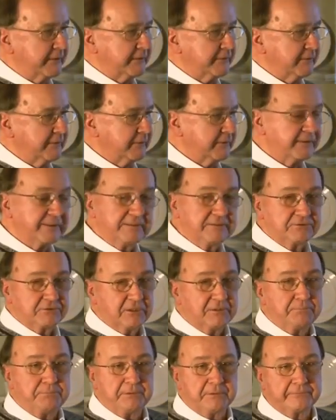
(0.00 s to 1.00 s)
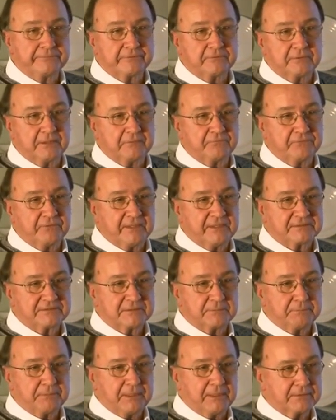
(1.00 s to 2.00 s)
it, and things got built a lot
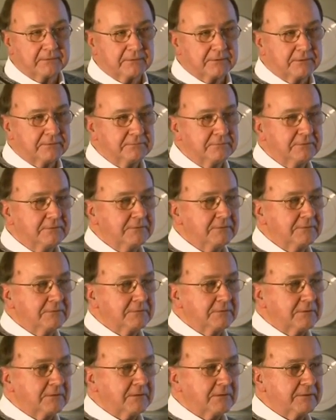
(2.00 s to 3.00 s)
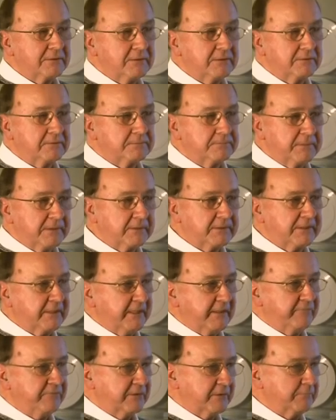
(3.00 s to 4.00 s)
faster back then, uh, it, it
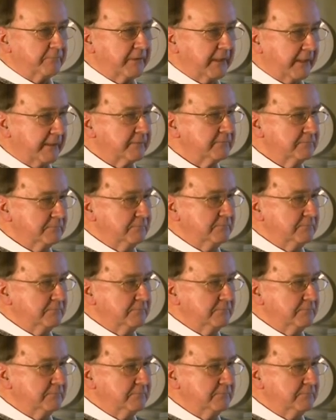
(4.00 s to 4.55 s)
gave them that,